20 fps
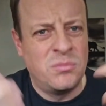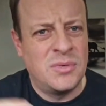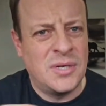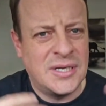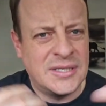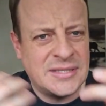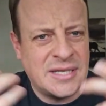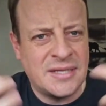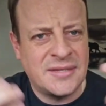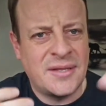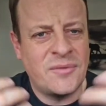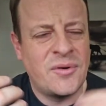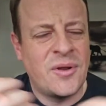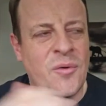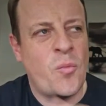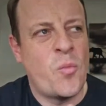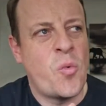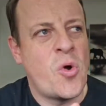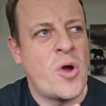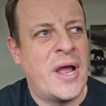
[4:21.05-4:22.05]
I don't know
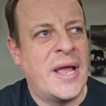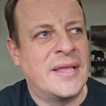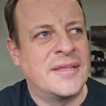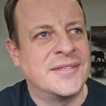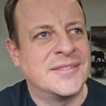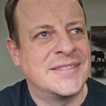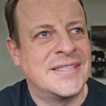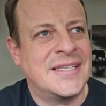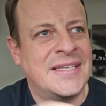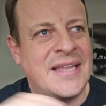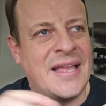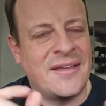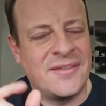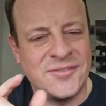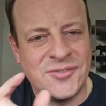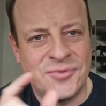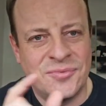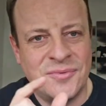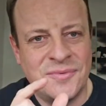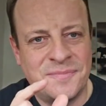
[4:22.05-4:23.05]
why. Just in that
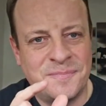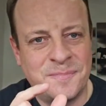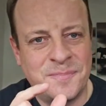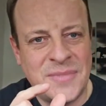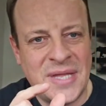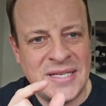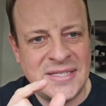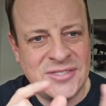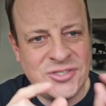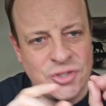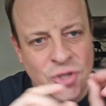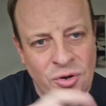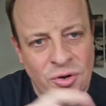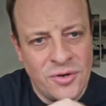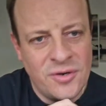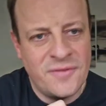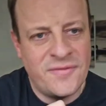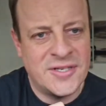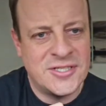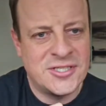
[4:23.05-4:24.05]
sort of that turn of
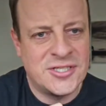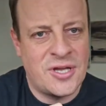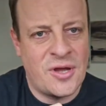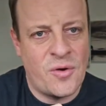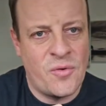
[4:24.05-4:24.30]
us goal,